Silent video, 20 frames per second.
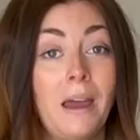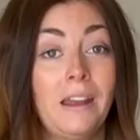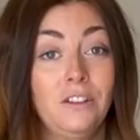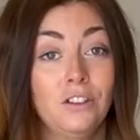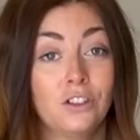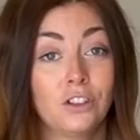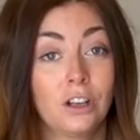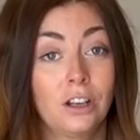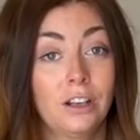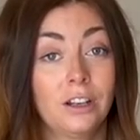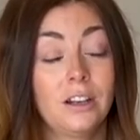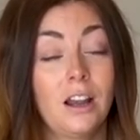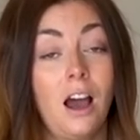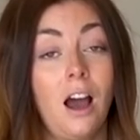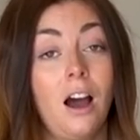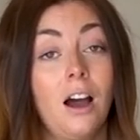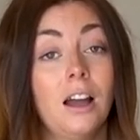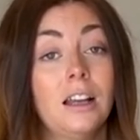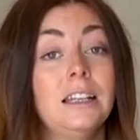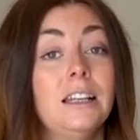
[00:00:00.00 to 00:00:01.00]
mention,
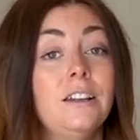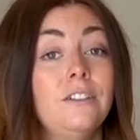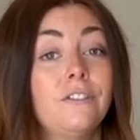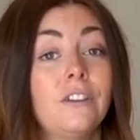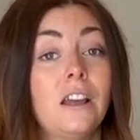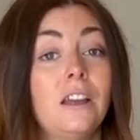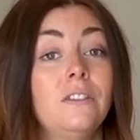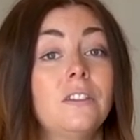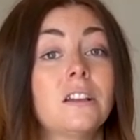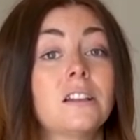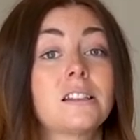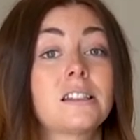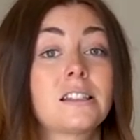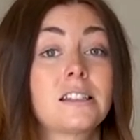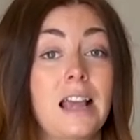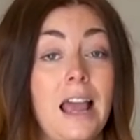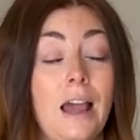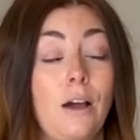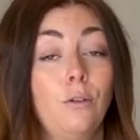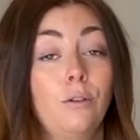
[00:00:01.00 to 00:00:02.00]
I live in the
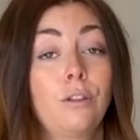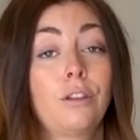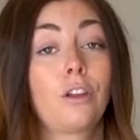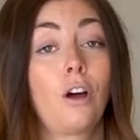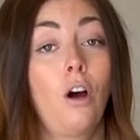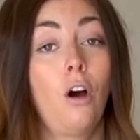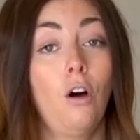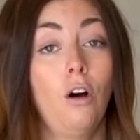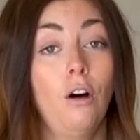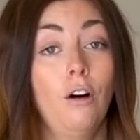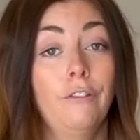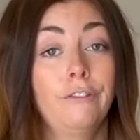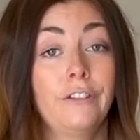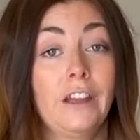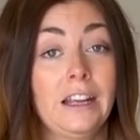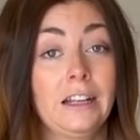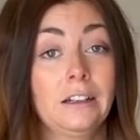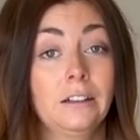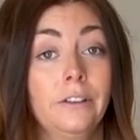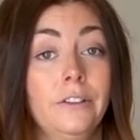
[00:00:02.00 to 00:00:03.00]
south of
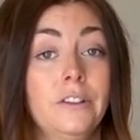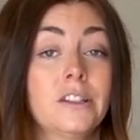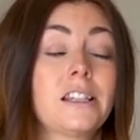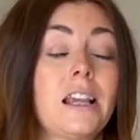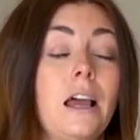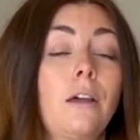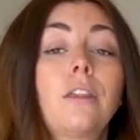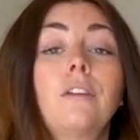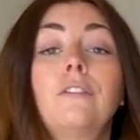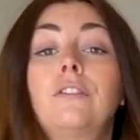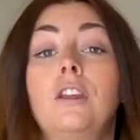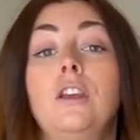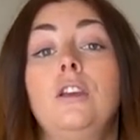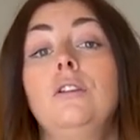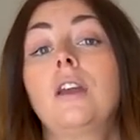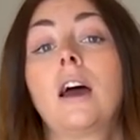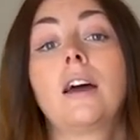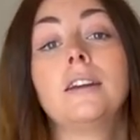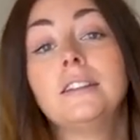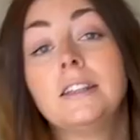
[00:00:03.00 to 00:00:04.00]
England, south of the
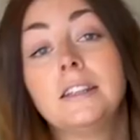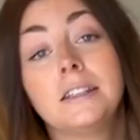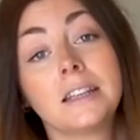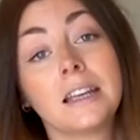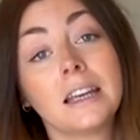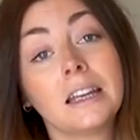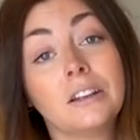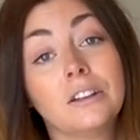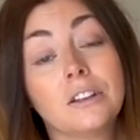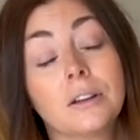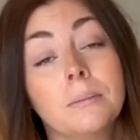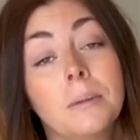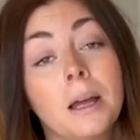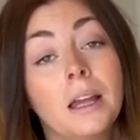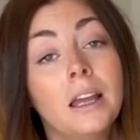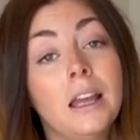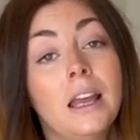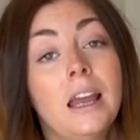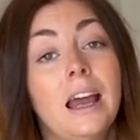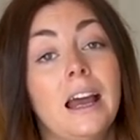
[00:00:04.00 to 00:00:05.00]
United Kingdom,
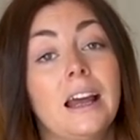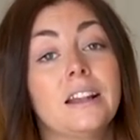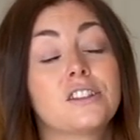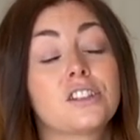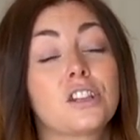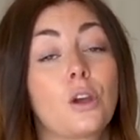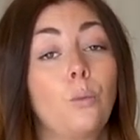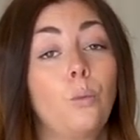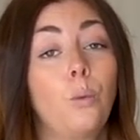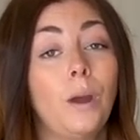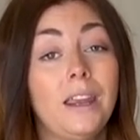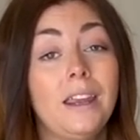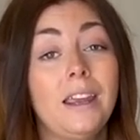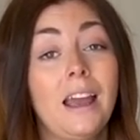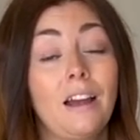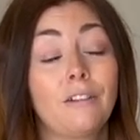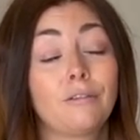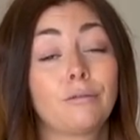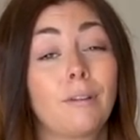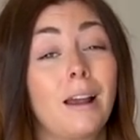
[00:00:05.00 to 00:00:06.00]
and so we
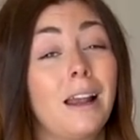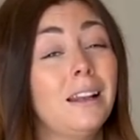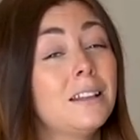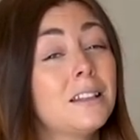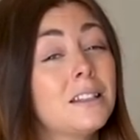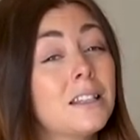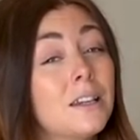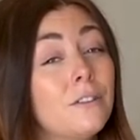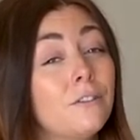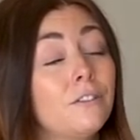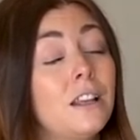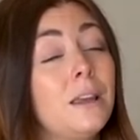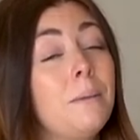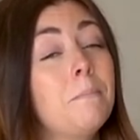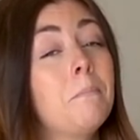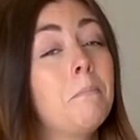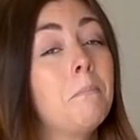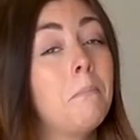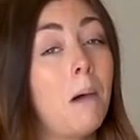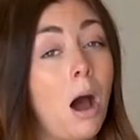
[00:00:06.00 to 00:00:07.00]
have relatively
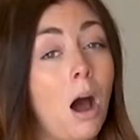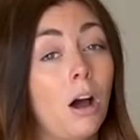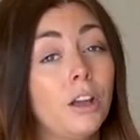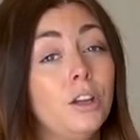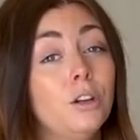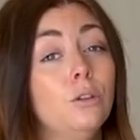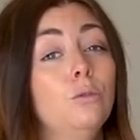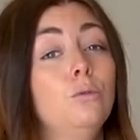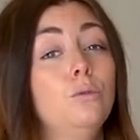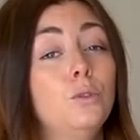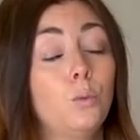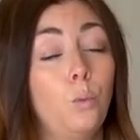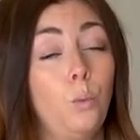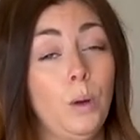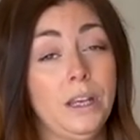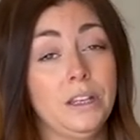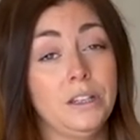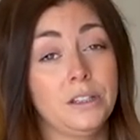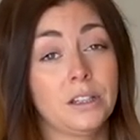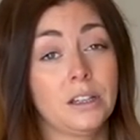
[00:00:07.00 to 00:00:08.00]
mild
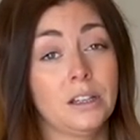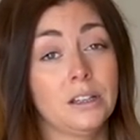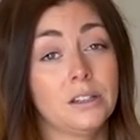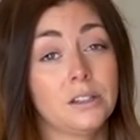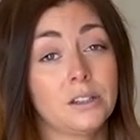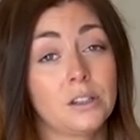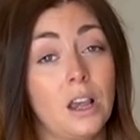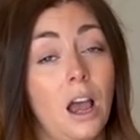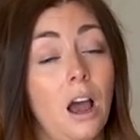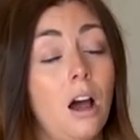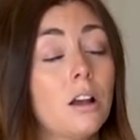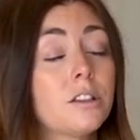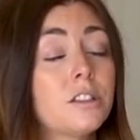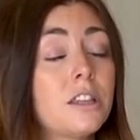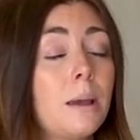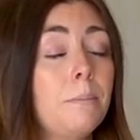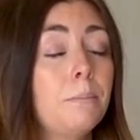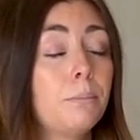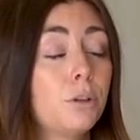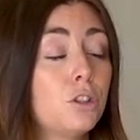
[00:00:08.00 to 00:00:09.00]
winters. Our
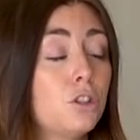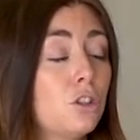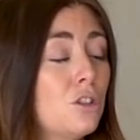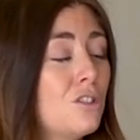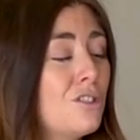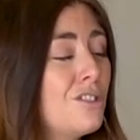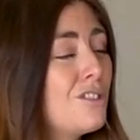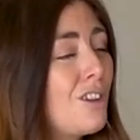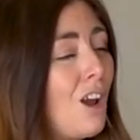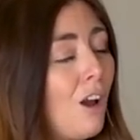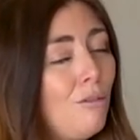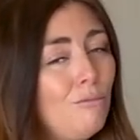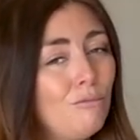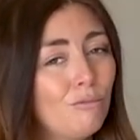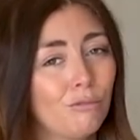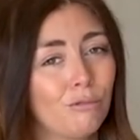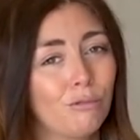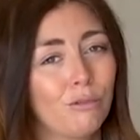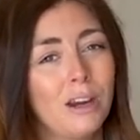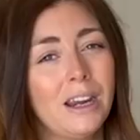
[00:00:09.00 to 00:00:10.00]
temperatures
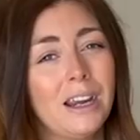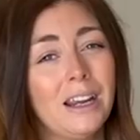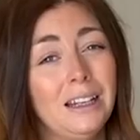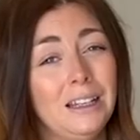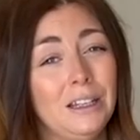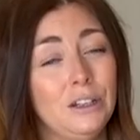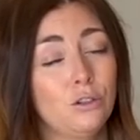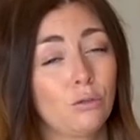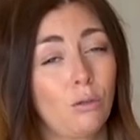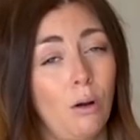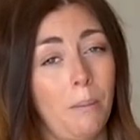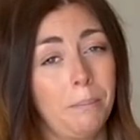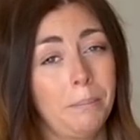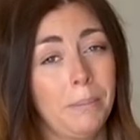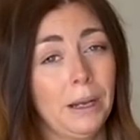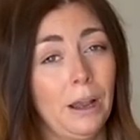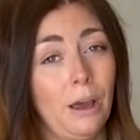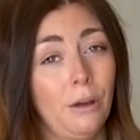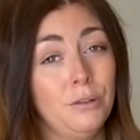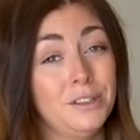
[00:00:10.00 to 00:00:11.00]
don't really drop
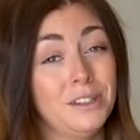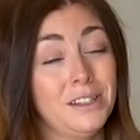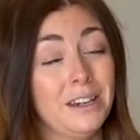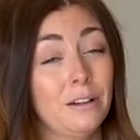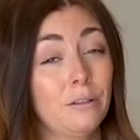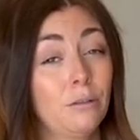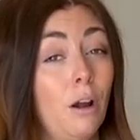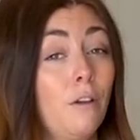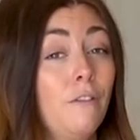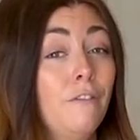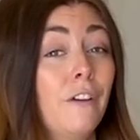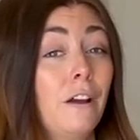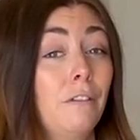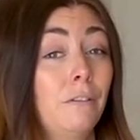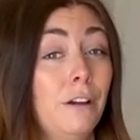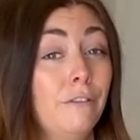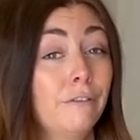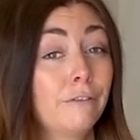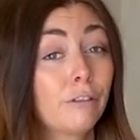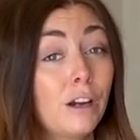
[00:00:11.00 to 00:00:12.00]
below zero
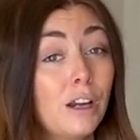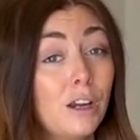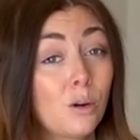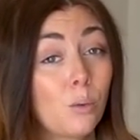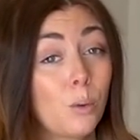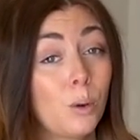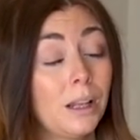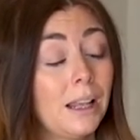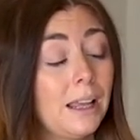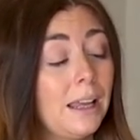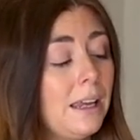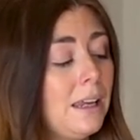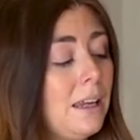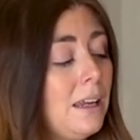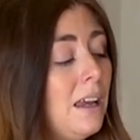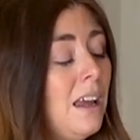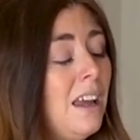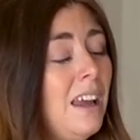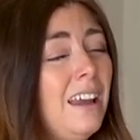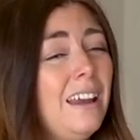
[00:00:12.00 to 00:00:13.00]
very
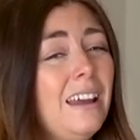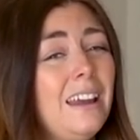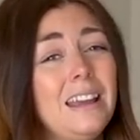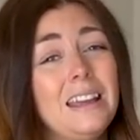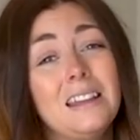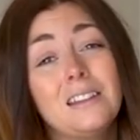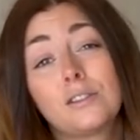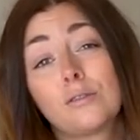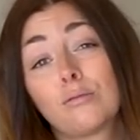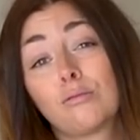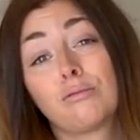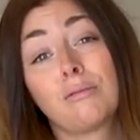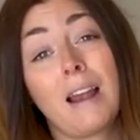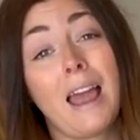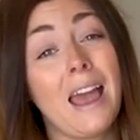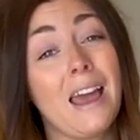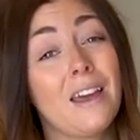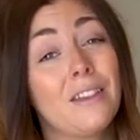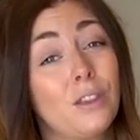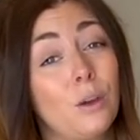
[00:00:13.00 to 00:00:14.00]
frequently. It's
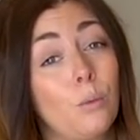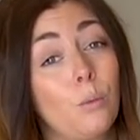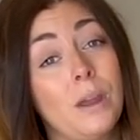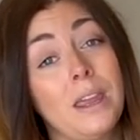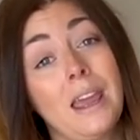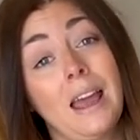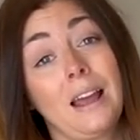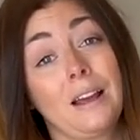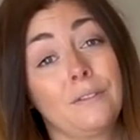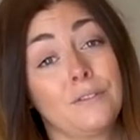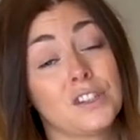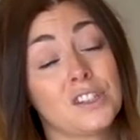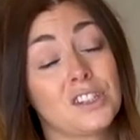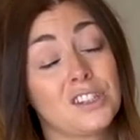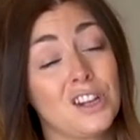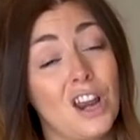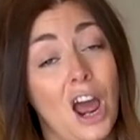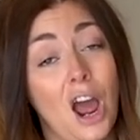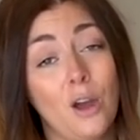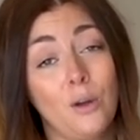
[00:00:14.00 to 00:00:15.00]
rare that we have
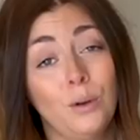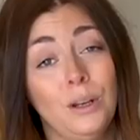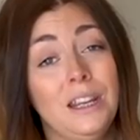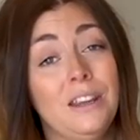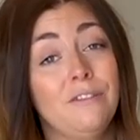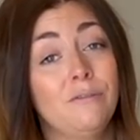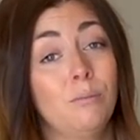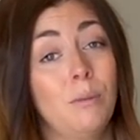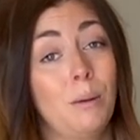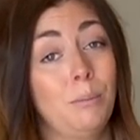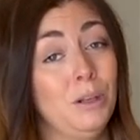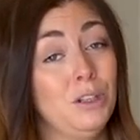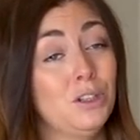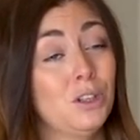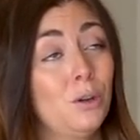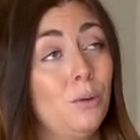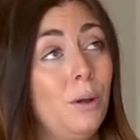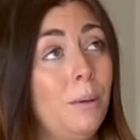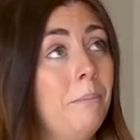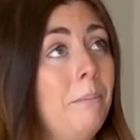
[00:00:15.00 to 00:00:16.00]
snow, and even when we
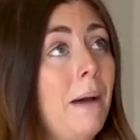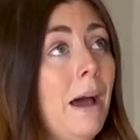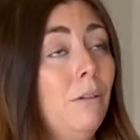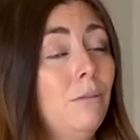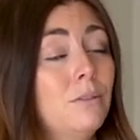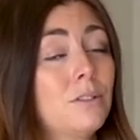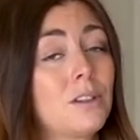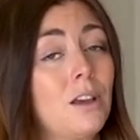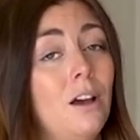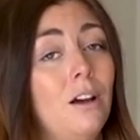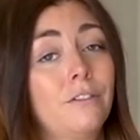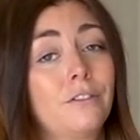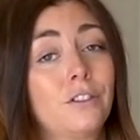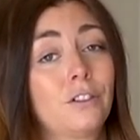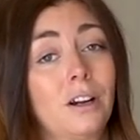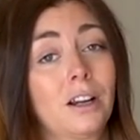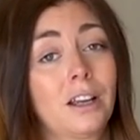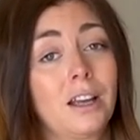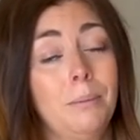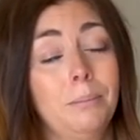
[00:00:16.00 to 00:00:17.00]
do, it melts
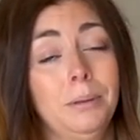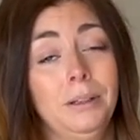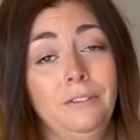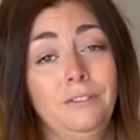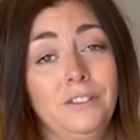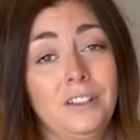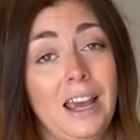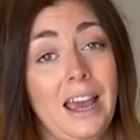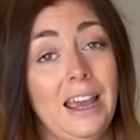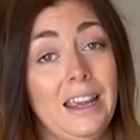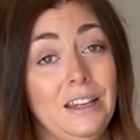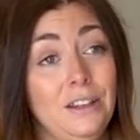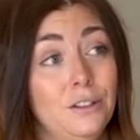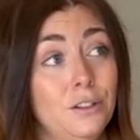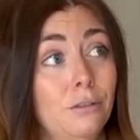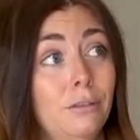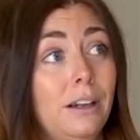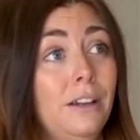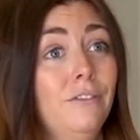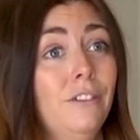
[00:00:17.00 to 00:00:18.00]
after a couple of
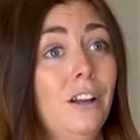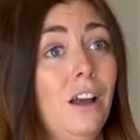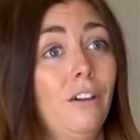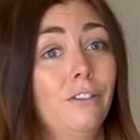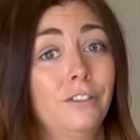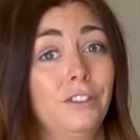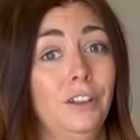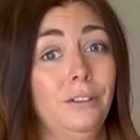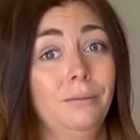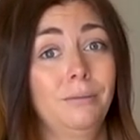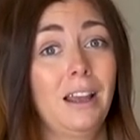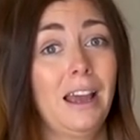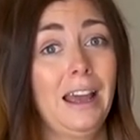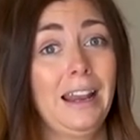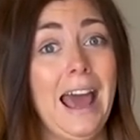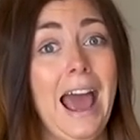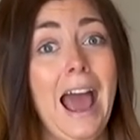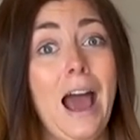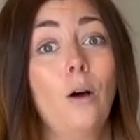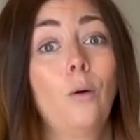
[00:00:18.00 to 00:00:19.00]
days or even after
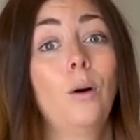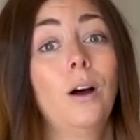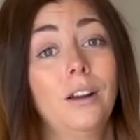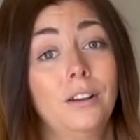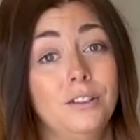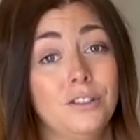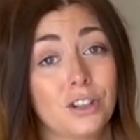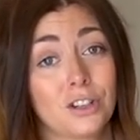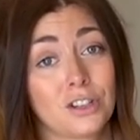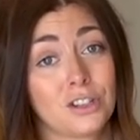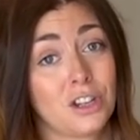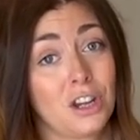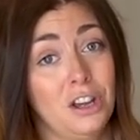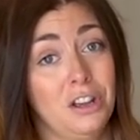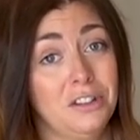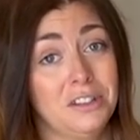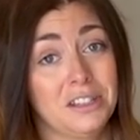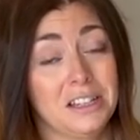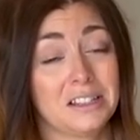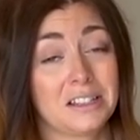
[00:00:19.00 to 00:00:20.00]
an hour and just
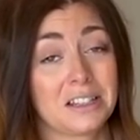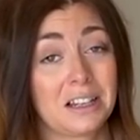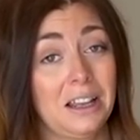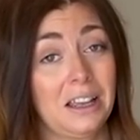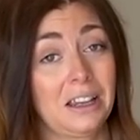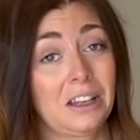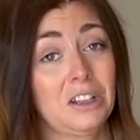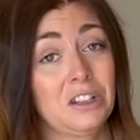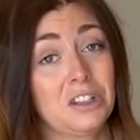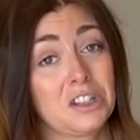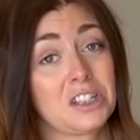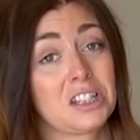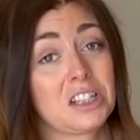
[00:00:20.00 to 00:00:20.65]
turns into like a